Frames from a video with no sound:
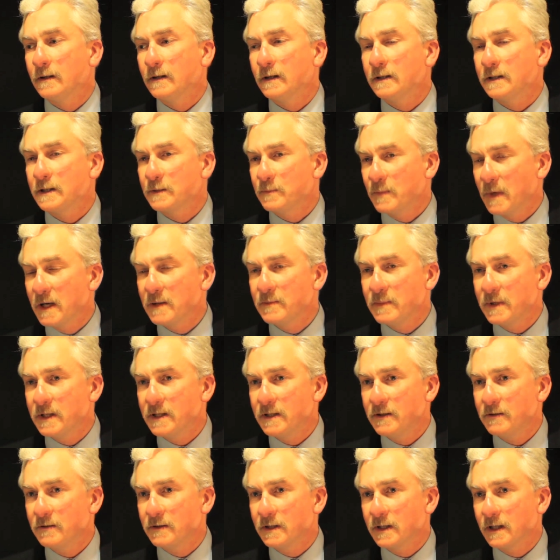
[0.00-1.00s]
and it's made me
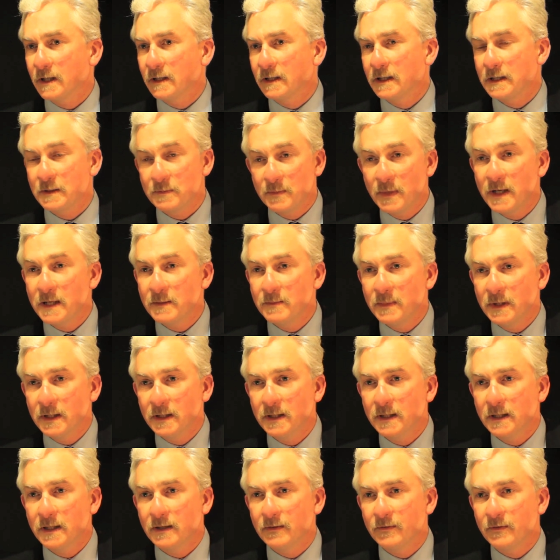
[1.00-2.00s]
do that. It's made me
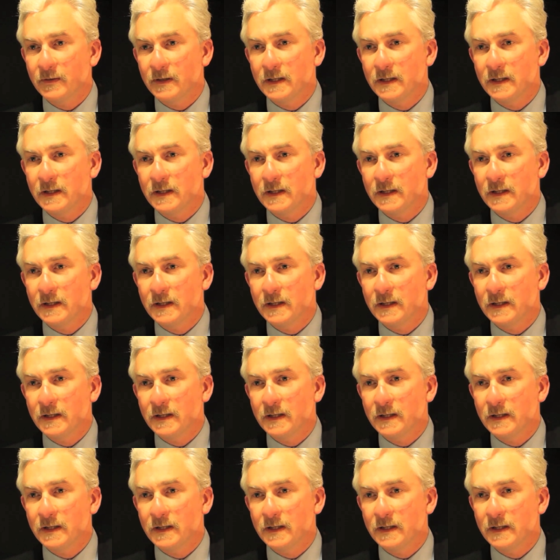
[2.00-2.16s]
live.